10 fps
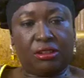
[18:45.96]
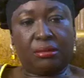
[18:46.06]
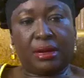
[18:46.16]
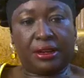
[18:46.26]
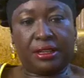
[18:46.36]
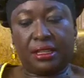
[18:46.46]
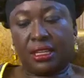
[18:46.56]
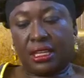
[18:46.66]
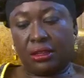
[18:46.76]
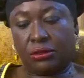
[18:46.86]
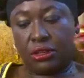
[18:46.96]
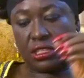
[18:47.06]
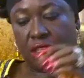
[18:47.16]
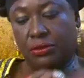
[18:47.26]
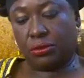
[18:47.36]
not married, he will just
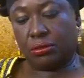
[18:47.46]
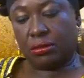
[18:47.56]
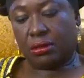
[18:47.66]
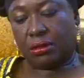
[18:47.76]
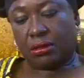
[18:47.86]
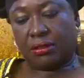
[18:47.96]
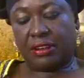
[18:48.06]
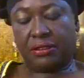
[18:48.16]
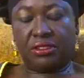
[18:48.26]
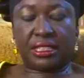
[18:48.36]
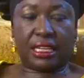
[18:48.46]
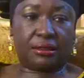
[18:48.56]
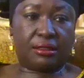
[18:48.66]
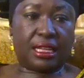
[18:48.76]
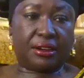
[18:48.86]
give you
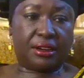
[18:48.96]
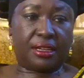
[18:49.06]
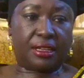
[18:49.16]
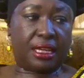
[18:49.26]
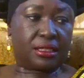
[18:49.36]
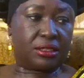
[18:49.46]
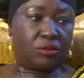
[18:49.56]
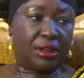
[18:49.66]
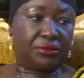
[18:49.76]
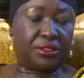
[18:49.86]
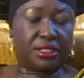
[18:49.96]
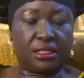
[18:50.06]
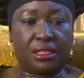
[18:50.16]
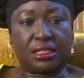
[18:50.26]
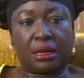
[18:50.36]
500,000 naira and say, go and fix a
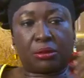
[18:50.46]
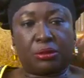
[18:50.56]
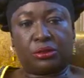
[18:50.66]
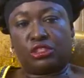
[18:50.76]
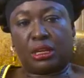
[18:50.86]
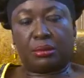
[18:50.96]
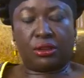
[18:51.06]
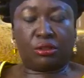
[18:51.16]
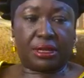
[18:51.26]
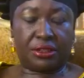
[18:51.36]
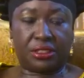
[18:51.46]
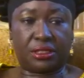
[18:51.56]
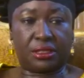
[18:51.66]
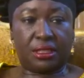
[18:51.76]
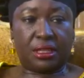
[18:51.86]
date, I'm coming to chairman your marriage.
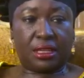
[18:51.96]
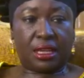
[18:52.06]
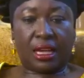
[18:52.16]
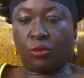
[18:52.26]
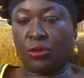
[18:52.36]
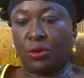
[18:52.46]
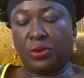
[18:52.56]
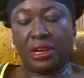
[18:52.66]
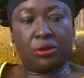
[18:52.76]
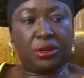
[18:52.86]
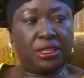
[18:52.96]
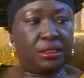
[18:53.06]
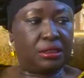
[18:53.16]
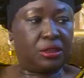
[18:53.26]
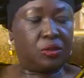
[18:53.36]
And when we're going,
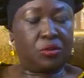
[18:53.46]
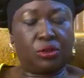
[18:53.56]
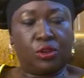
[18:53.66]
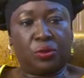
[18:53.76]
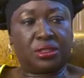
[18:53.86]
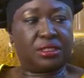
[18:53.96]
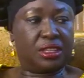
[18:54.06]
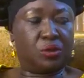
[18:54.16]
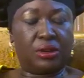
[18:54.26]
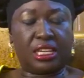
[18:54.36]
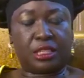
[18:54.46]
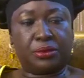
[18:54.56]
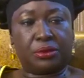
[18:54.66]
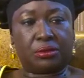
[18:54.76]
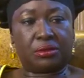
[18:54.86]
we go with the
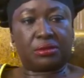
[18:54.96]
Espiro